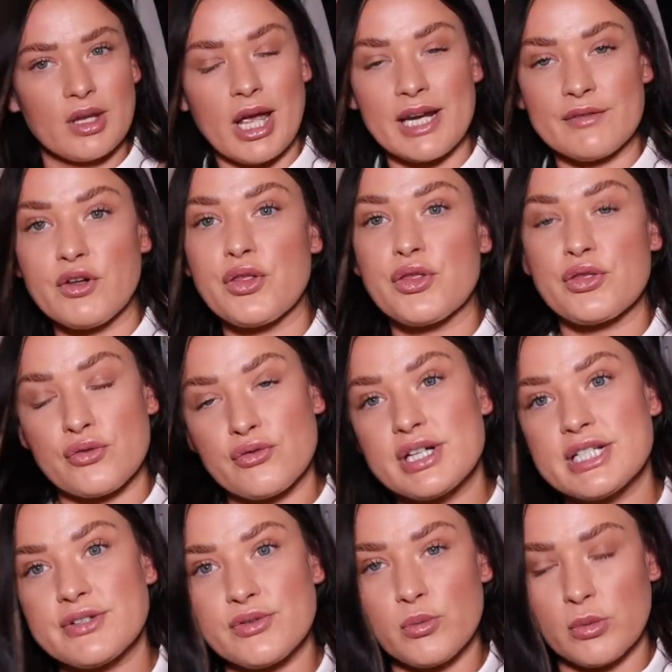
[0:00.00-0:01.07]
and I've got three
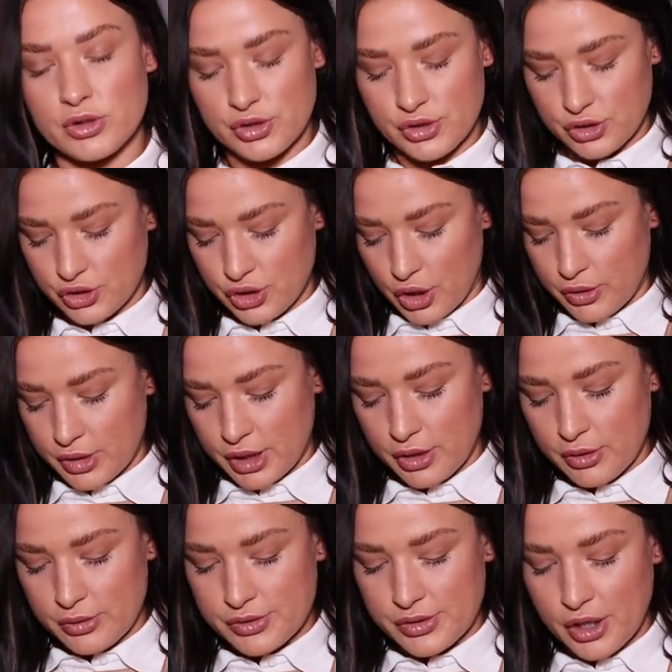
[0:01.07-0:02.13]
different ones to show
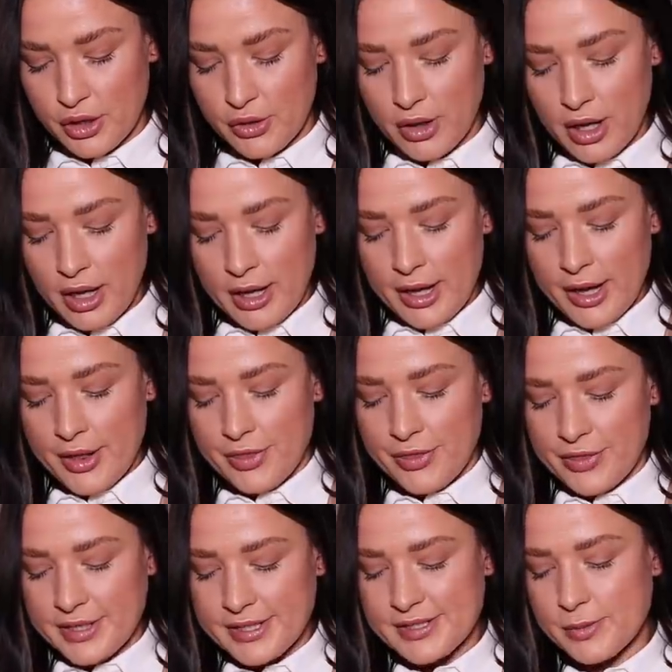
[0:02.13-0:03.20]
you. So
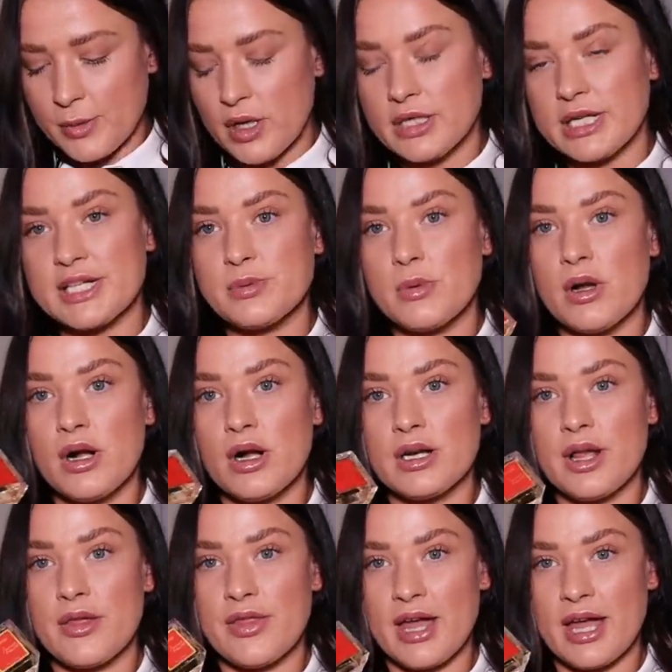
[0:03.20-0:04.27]
this one is
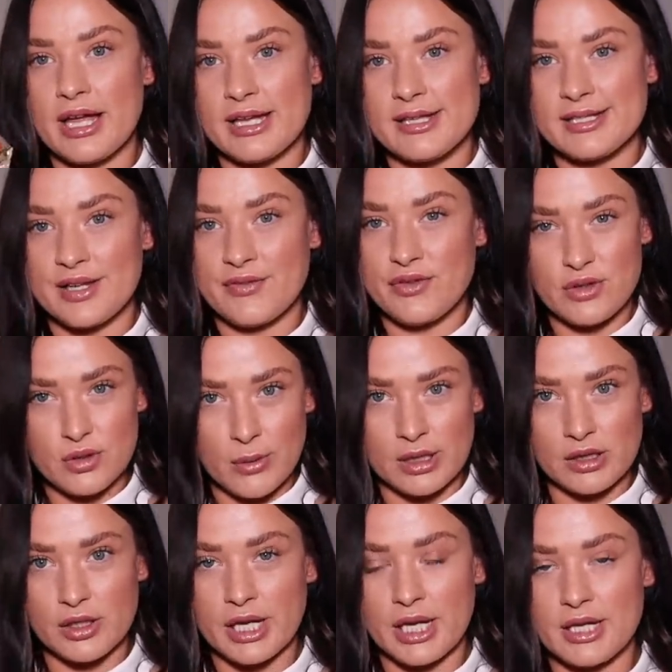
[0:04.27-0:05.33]
one that is, if you
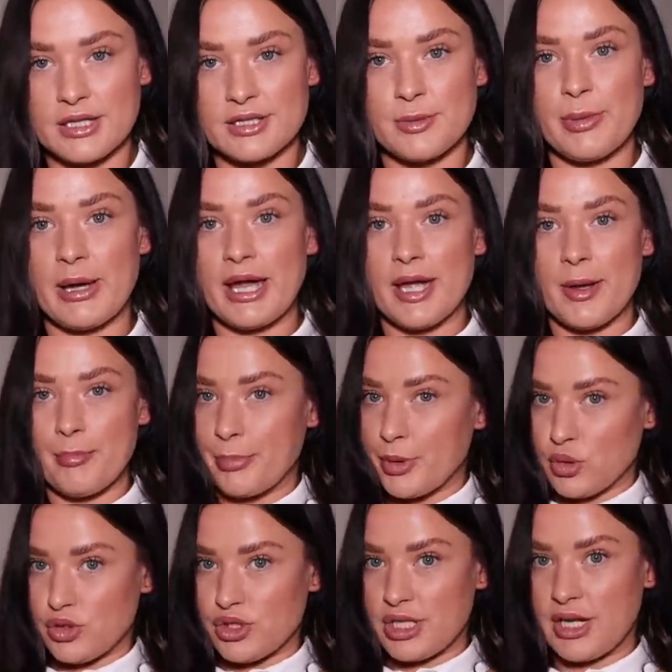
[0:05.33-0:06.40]
are looking to buy a
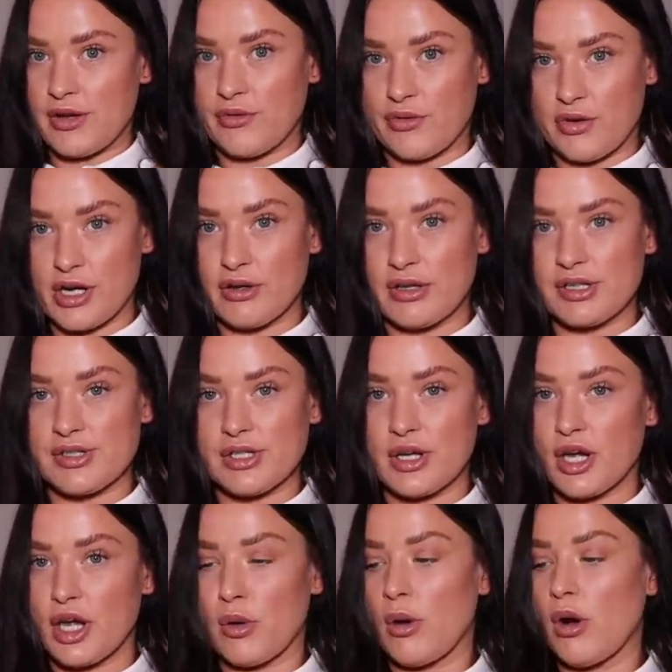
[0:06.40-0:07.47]
bougie fragrance and
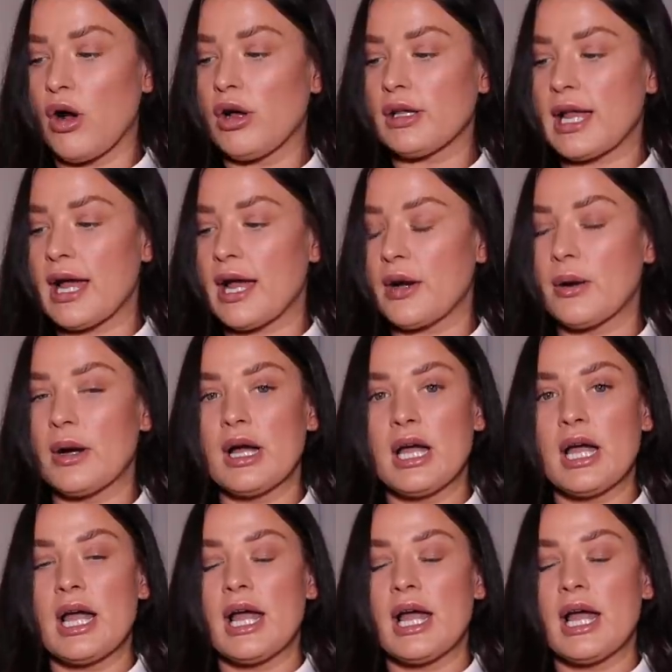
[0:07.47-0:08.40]
go all out,